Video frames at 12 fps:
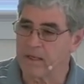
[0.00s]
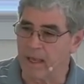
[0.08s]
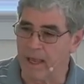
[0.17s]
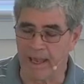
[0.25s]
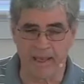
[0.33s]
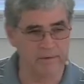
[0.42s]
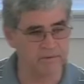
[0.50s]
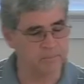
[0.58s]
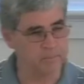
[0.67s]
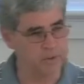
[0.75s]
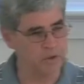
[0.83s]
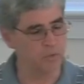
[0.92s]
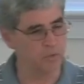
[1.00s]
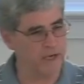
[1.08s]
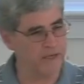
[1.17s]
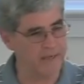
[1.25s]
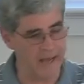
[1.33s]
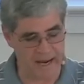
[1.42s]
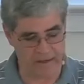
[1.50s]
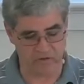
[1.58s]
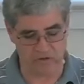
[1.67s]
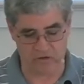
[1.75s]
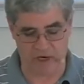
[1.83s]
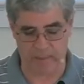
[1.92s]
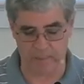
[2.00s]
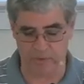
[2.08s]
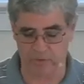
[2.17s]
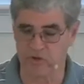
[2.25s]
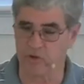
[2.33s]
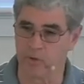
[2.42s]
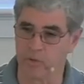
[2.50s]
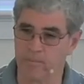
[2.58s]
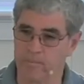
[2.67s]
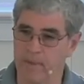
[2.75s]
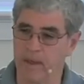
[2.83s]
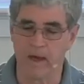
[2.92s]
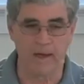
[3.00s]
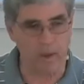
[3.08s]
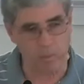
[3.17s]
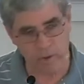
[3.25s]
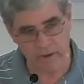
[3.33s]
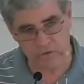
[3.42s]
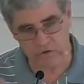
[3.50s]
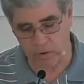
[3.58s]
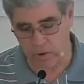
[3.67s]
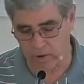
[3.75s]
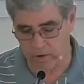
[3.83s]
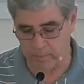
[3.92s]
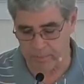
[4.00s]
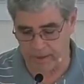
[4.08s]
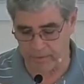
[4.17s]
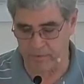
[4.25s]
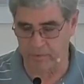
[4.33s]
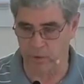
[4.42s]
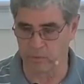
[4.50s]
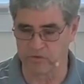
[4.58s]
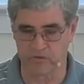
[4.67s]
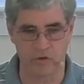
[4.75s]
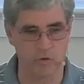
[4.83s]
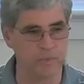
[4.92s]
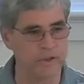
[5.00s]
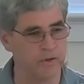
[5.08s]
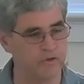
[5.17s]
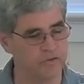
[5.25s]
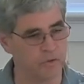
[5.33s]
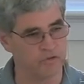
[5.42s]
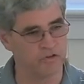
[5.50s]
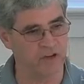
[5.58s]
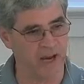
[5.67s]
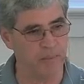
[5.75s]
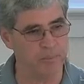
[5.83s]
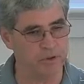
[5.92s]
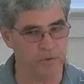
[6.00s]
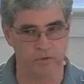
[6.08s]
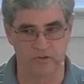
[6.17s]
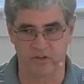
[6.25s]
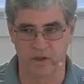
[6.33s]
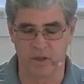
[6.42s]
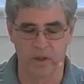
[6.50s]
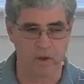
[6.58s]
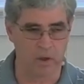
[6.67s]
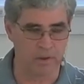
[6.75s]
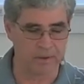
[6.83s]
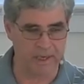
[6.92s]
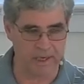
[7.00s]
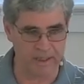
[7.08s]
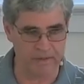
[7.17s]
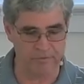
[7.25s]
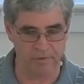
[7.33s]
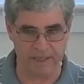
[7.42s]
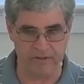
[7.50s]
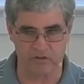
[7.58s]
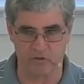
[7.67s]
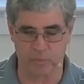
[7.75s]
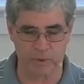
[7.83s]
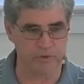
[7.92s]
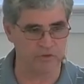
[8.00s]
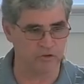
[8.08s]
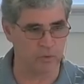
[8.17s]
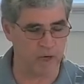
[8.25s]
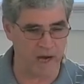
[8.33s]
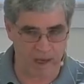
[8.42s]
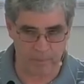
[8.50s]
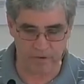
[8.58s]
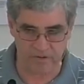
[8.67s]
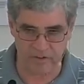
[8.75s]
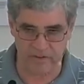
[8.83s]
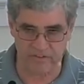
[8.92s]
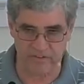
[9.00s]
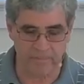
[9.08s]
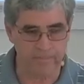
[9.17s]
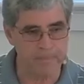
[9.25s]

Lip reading: and Bill read Acts chapter 2. And I want to talk about those two because those chapters are kind of like spiritual opposites,